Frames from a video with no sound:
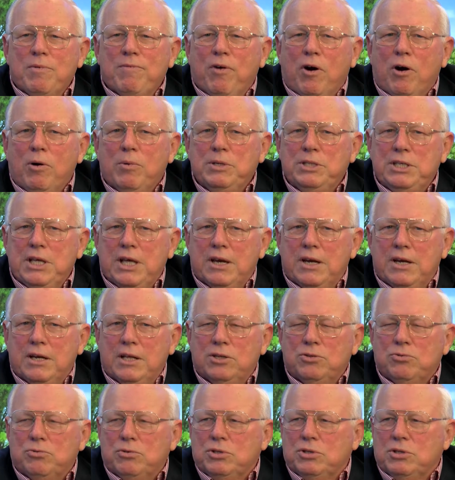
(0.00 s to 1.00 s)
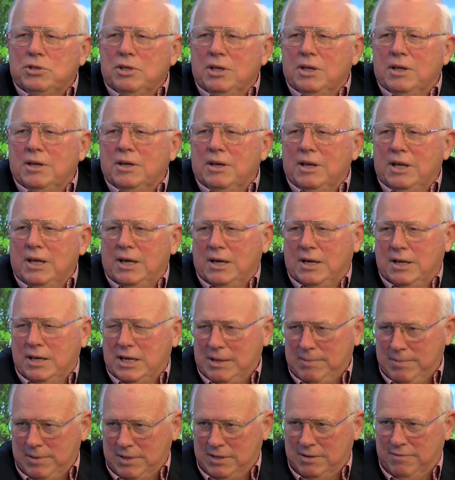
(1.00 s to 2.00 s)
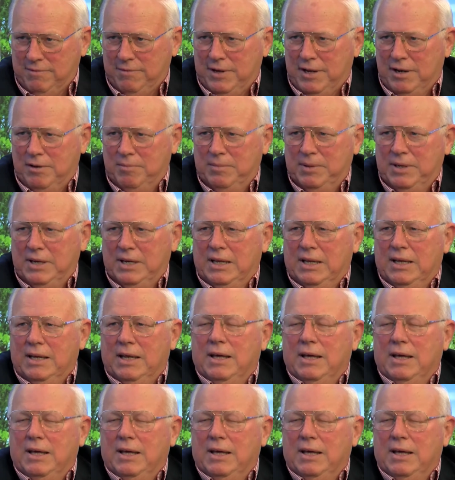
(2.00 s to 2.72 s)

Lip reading: always had an interest in economic development.